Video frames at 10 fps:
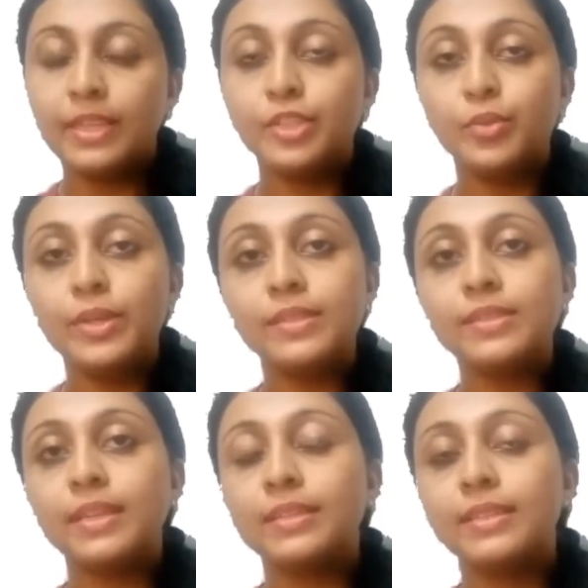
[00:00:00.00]
Towards
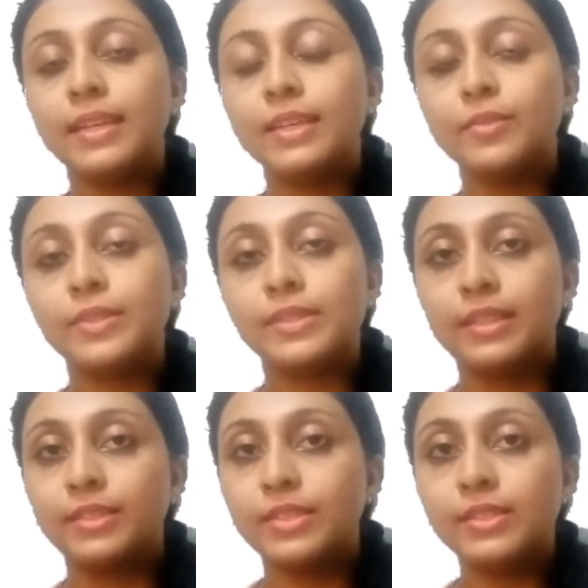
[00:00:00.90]
the end of the
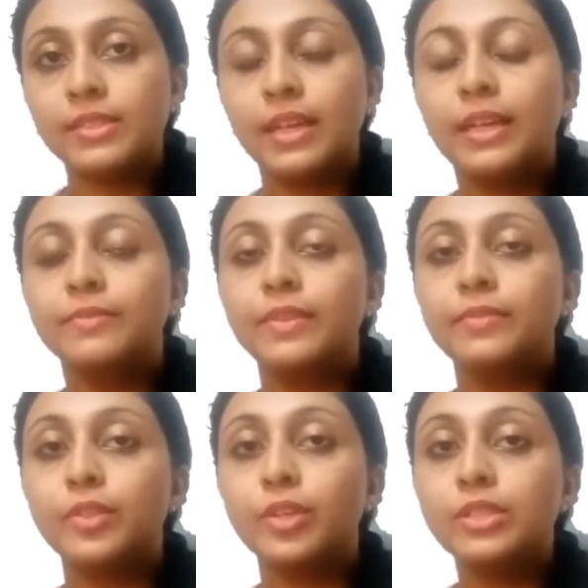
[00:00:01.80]
sentence,
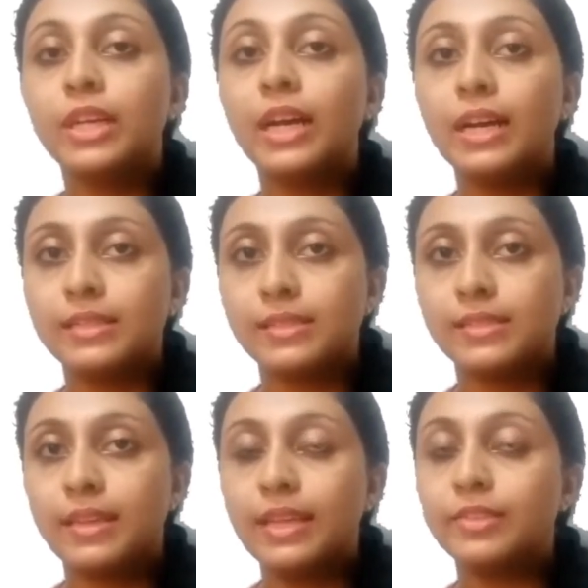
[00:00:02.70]
we've got us.
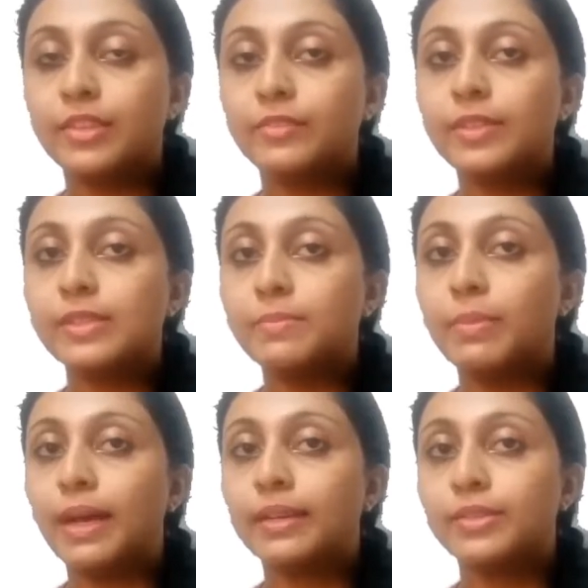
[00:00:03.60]
It refers
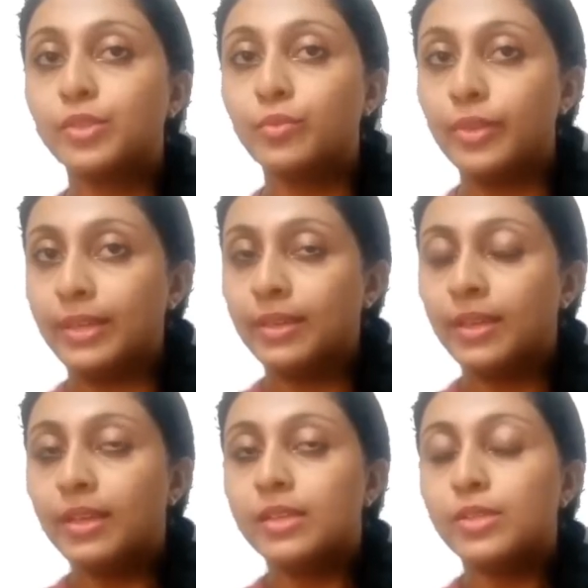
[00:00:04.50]
back to we.
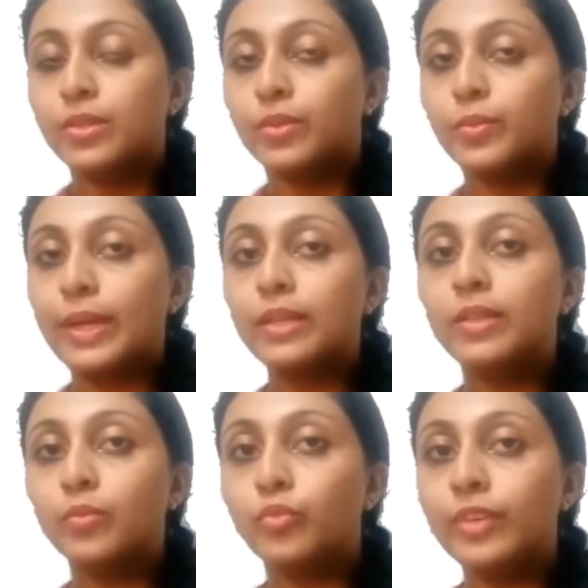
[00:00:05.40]
So
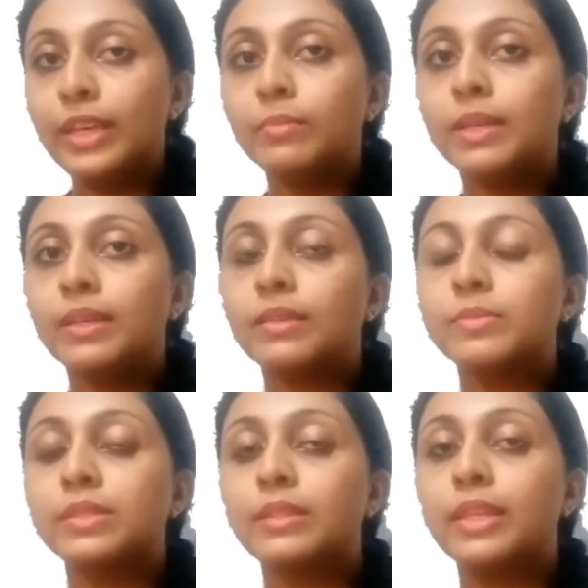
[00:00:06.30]
when we
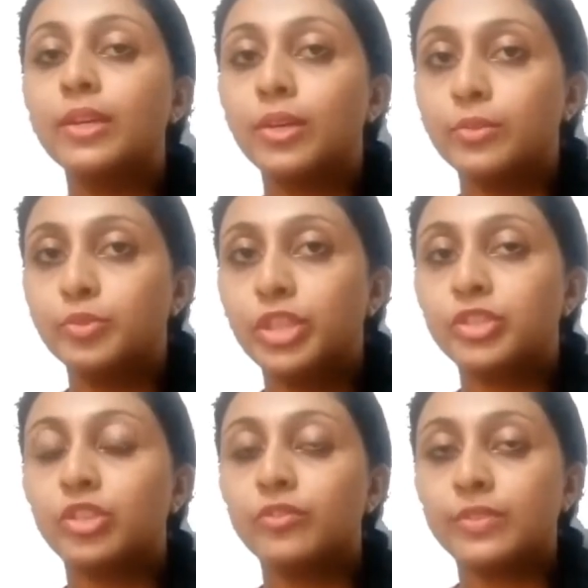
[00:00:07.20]
becomes the object
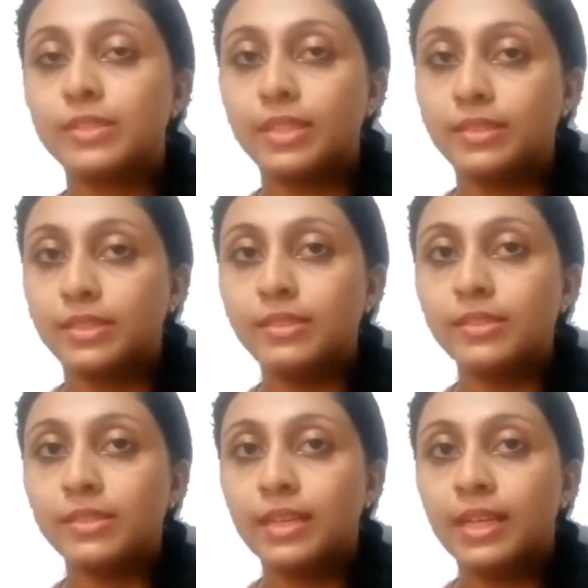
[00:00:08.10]
of a
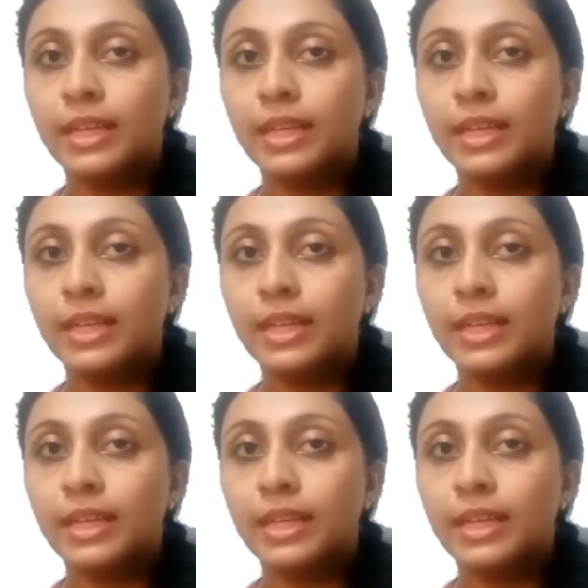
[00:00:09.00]
sentence,